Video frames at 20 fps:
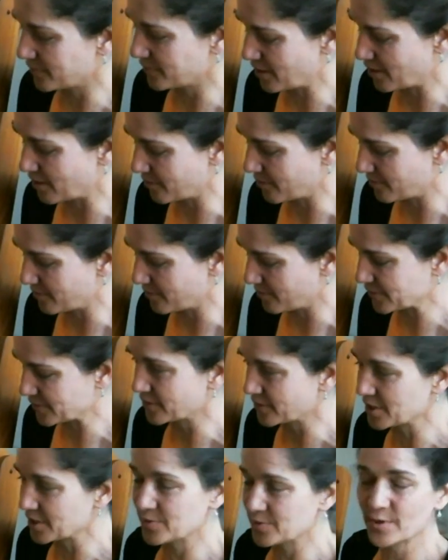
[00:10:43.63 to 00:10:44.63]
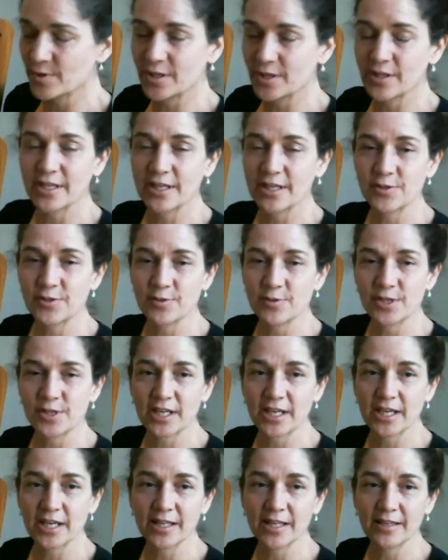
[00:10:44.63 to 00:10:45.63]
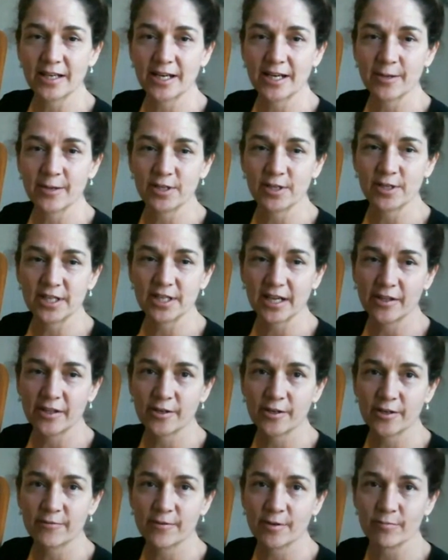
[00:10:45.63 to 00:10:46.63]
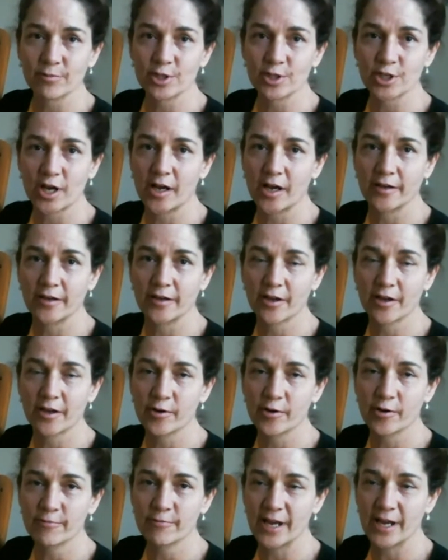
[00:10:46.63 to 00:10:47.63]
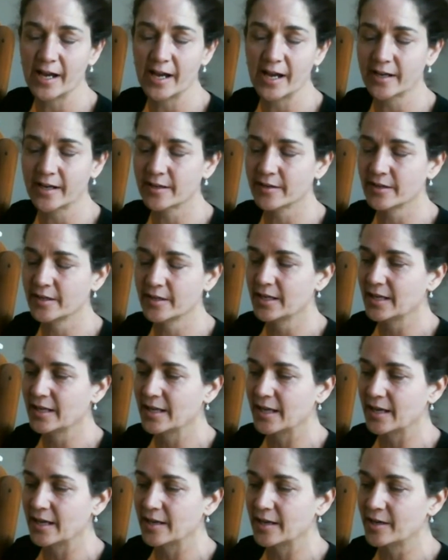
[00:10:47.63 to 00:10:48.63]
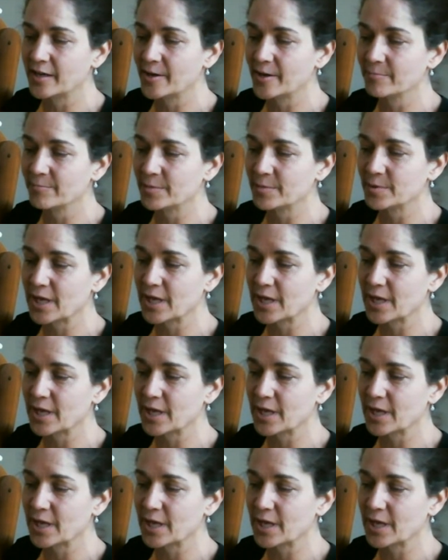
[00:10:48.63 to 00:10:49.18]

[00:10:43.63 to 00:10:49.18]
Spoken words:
harp. So this was a kit that I put together from John Kovac, Kovac,